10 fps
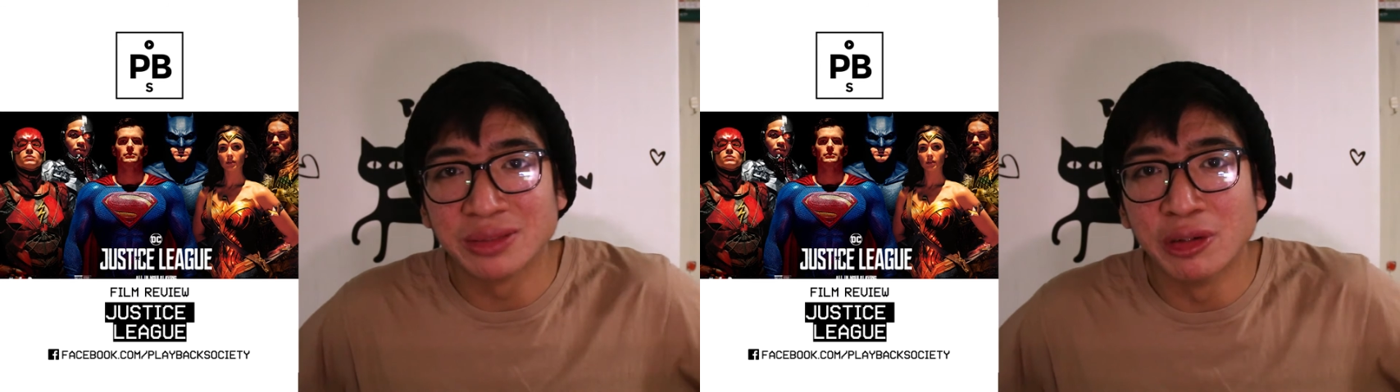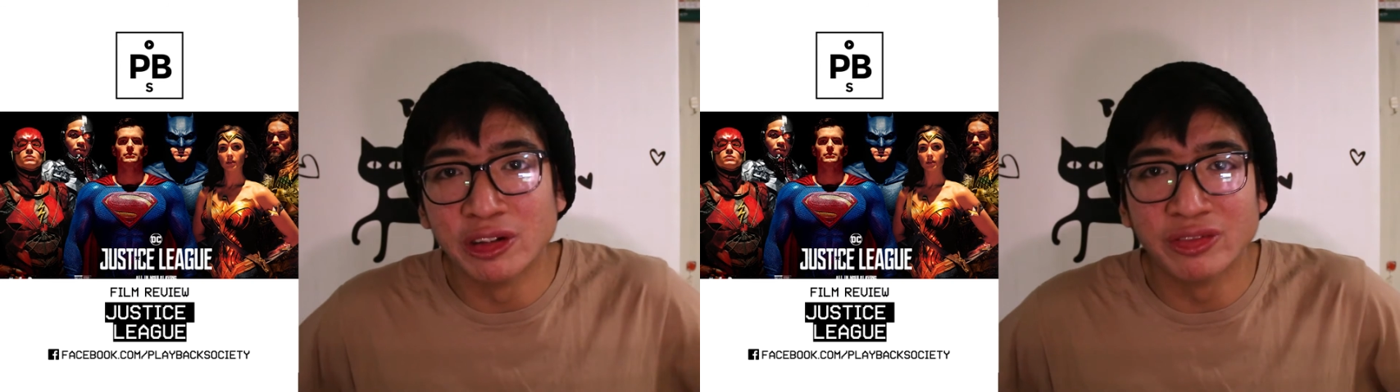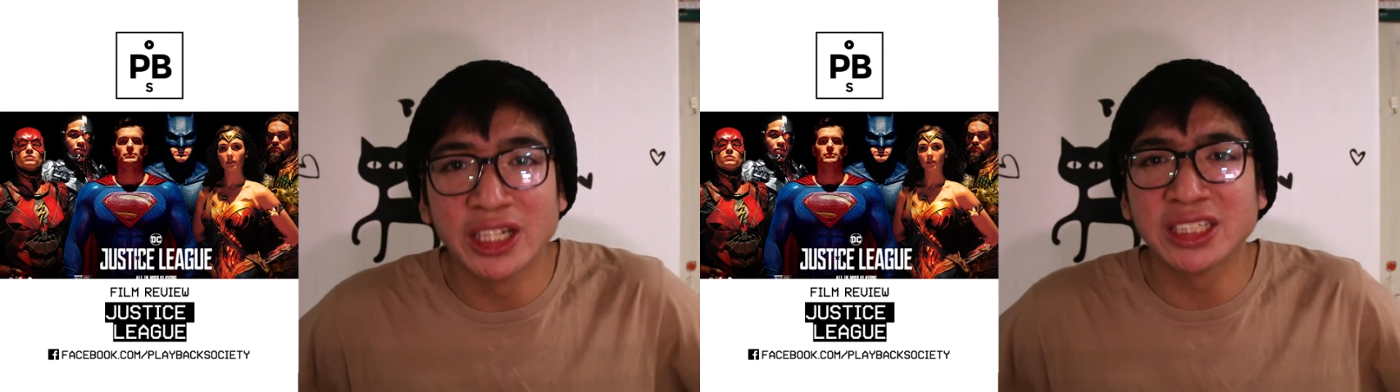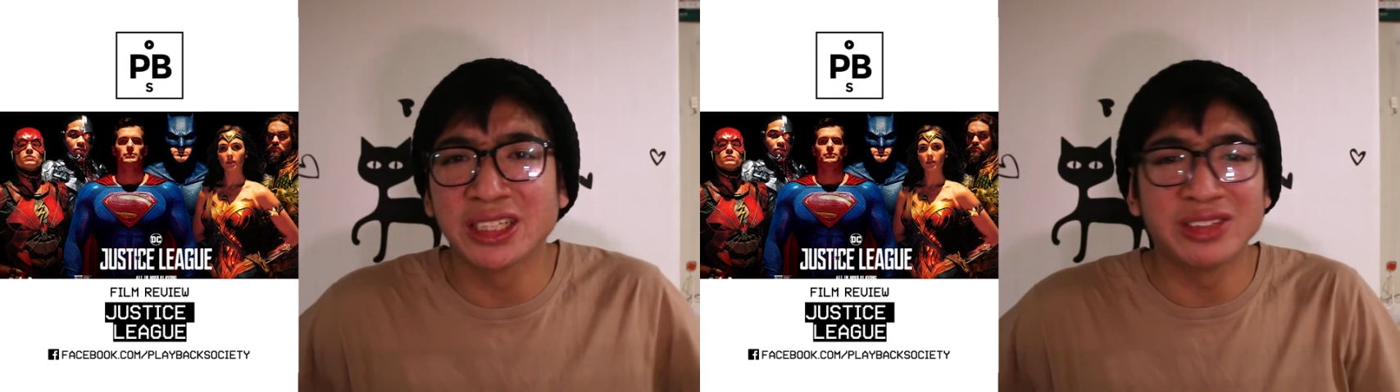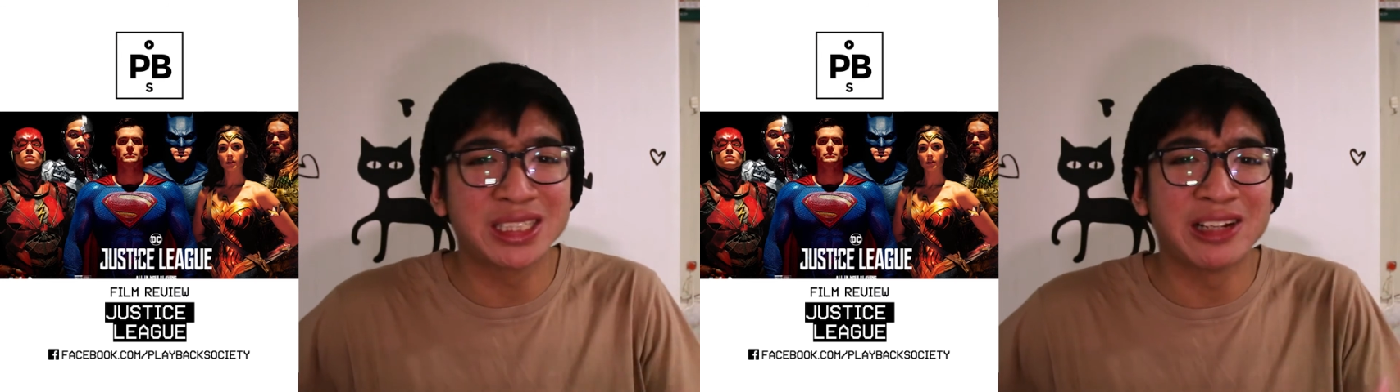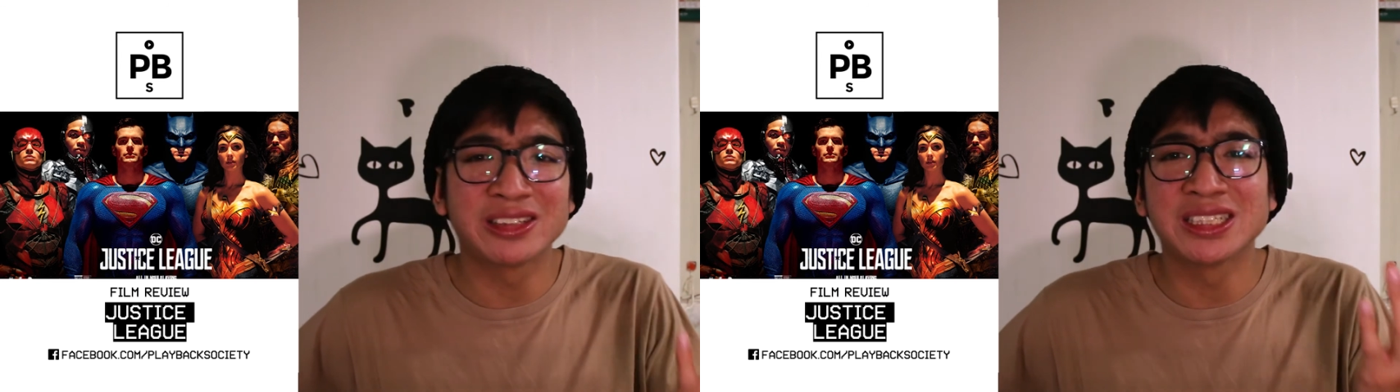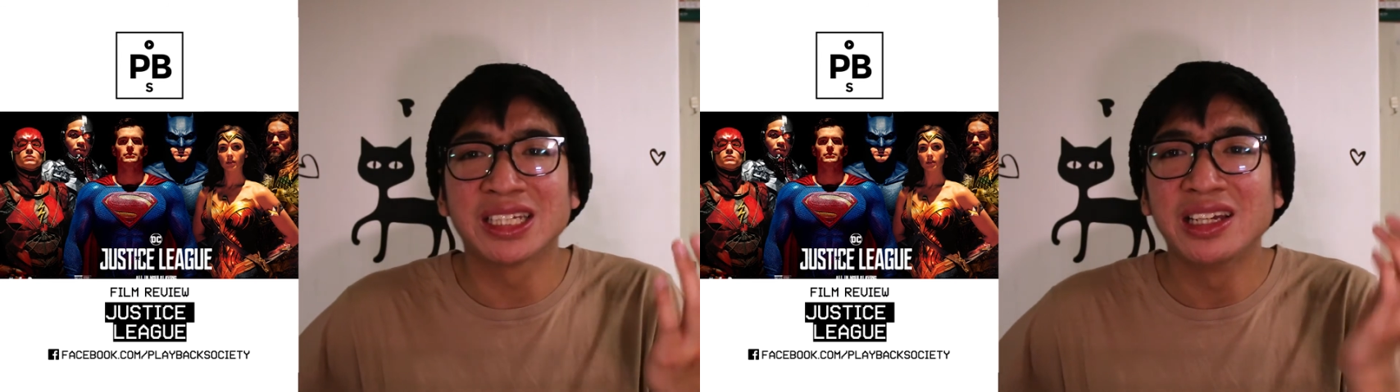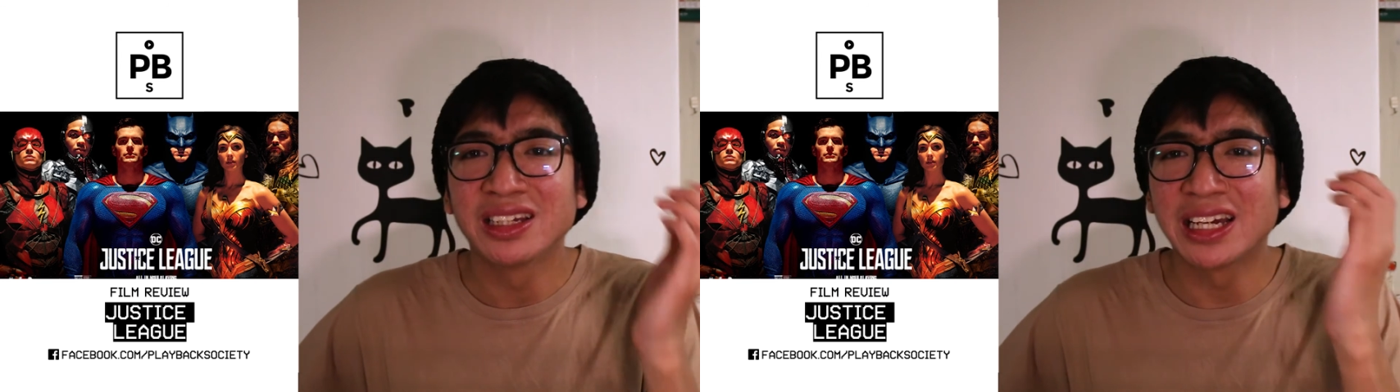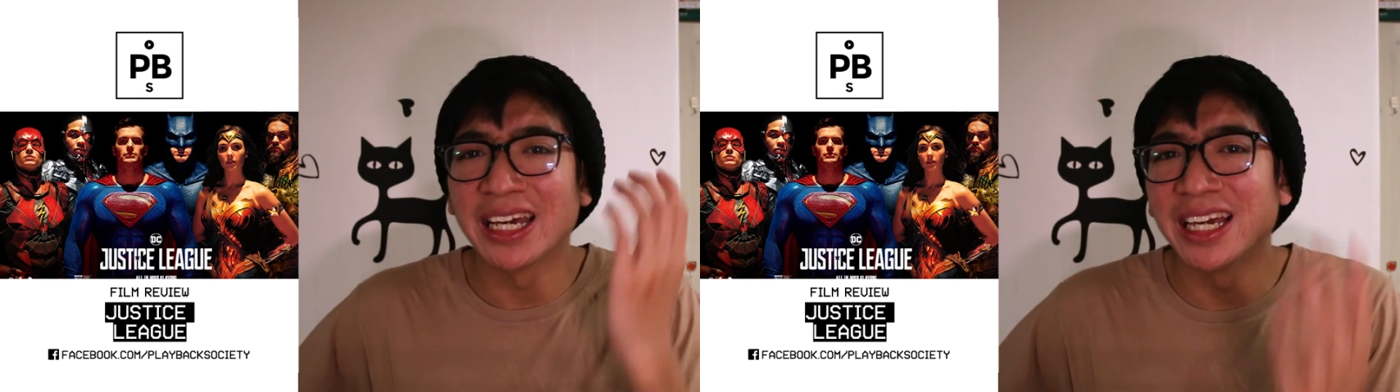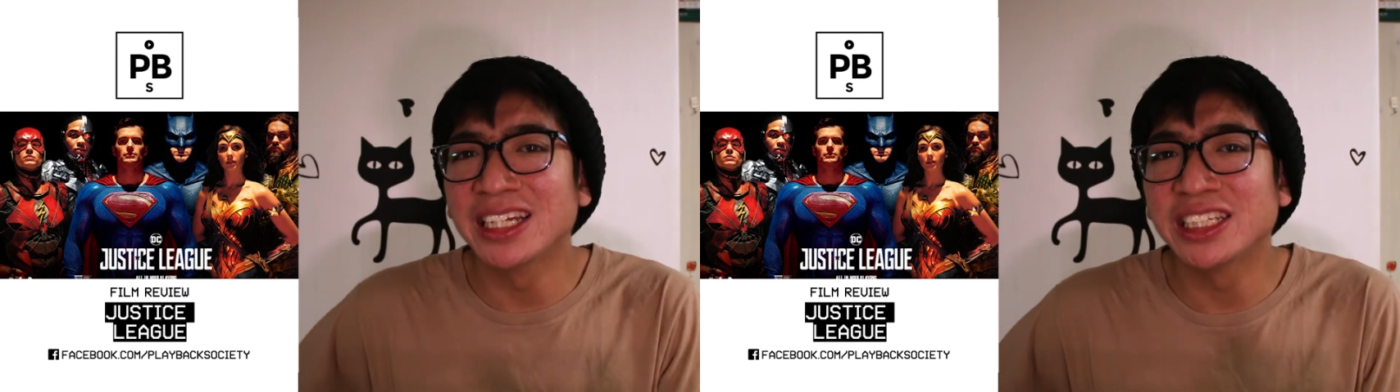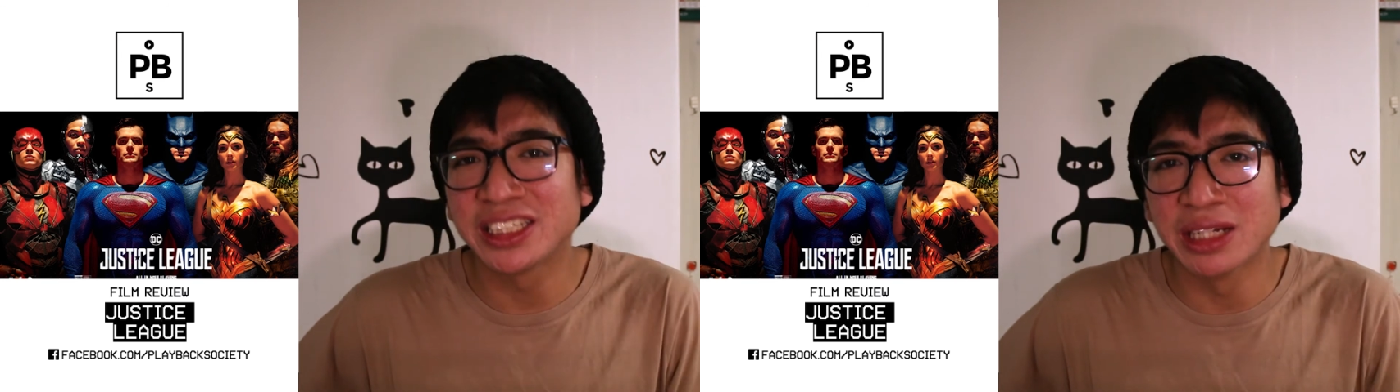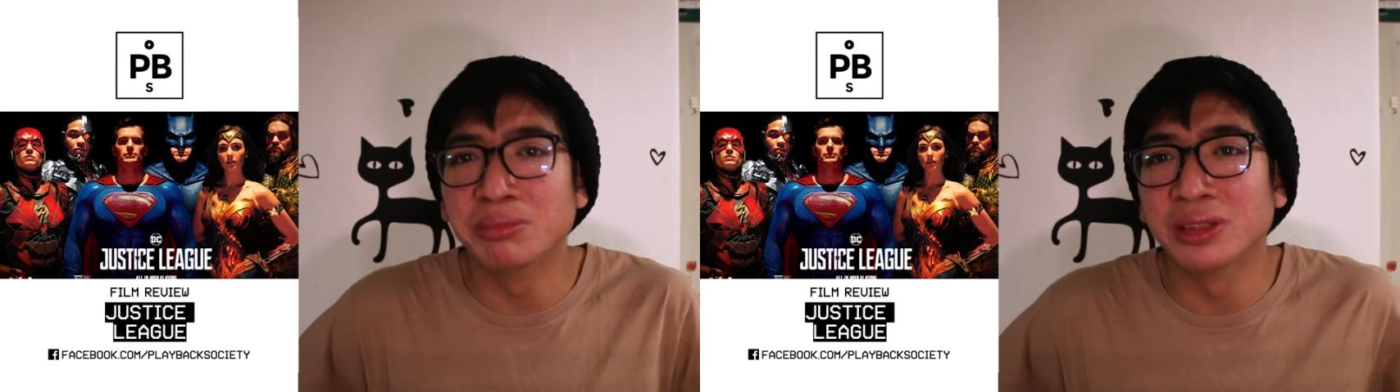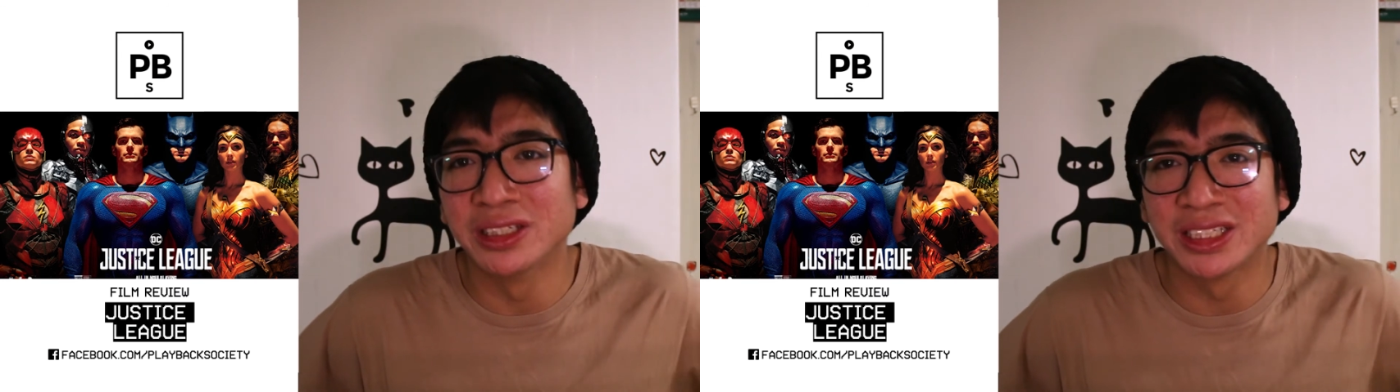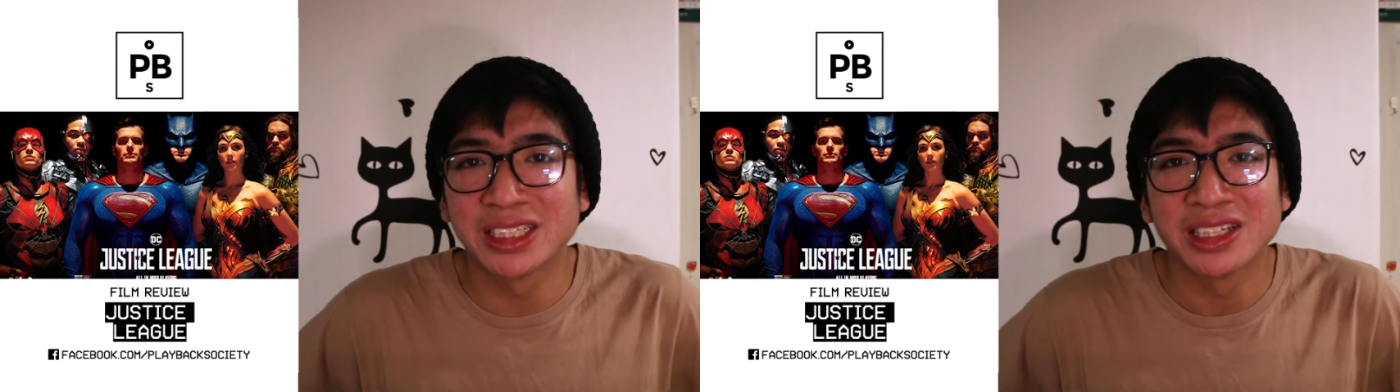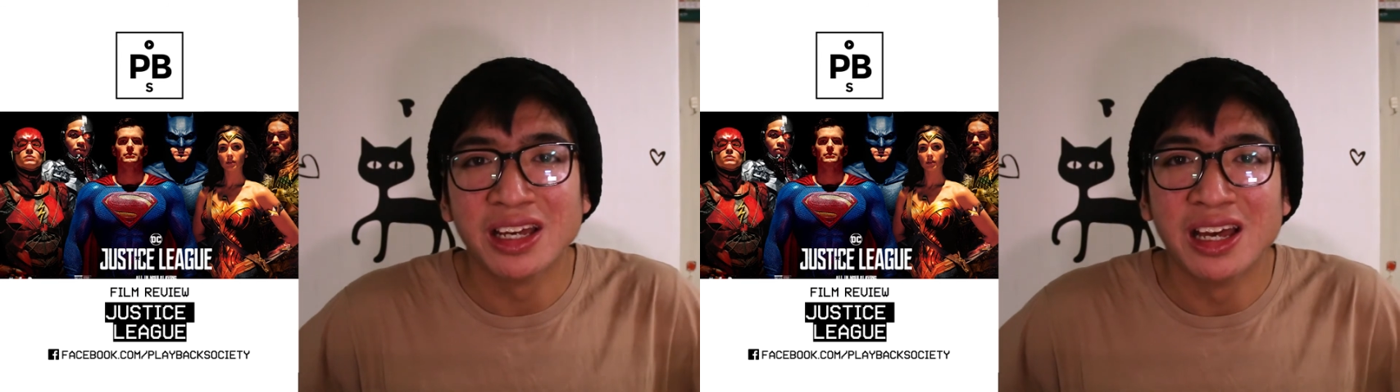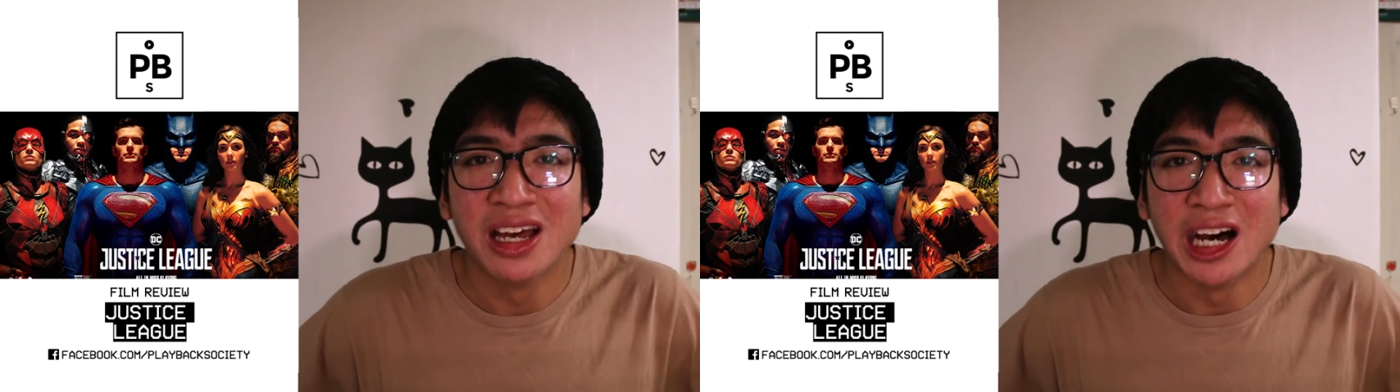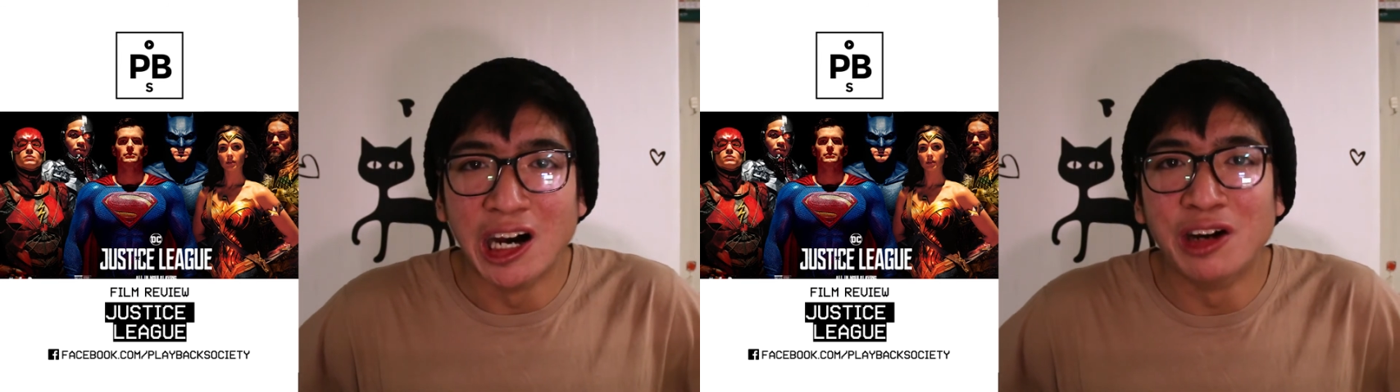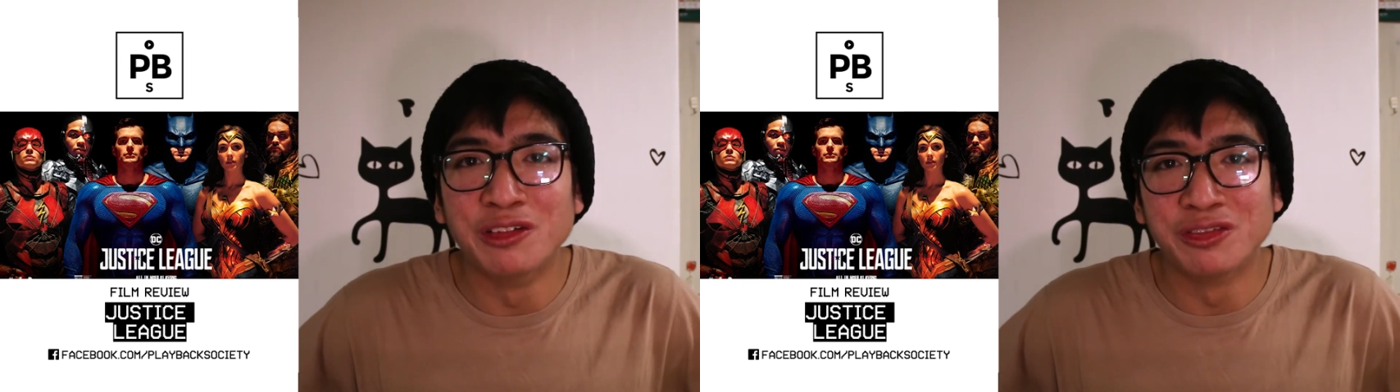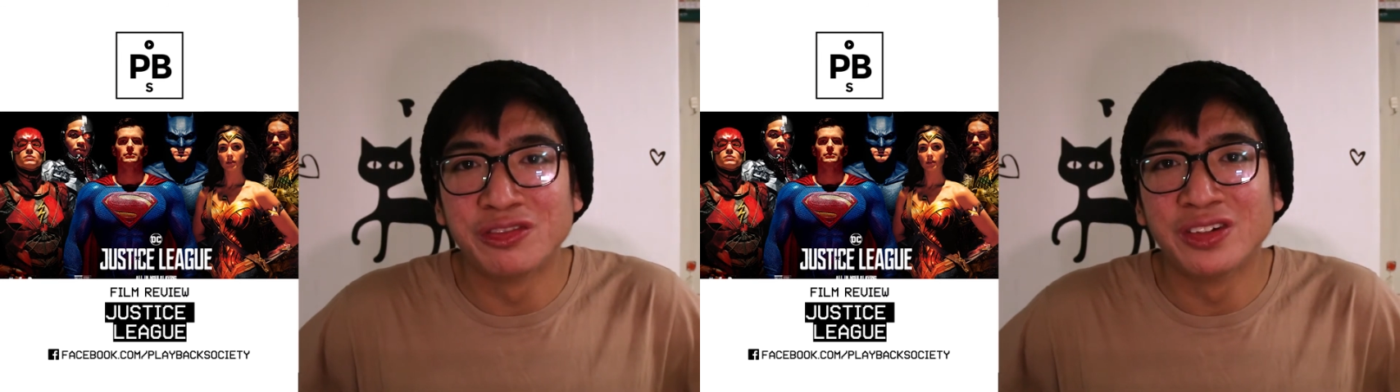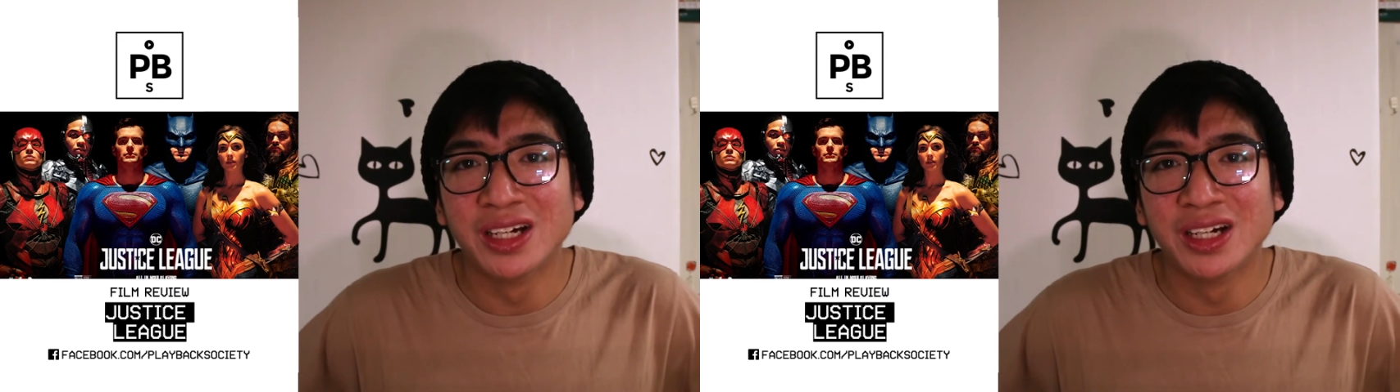a motivation. Give these characters kind of any semblance of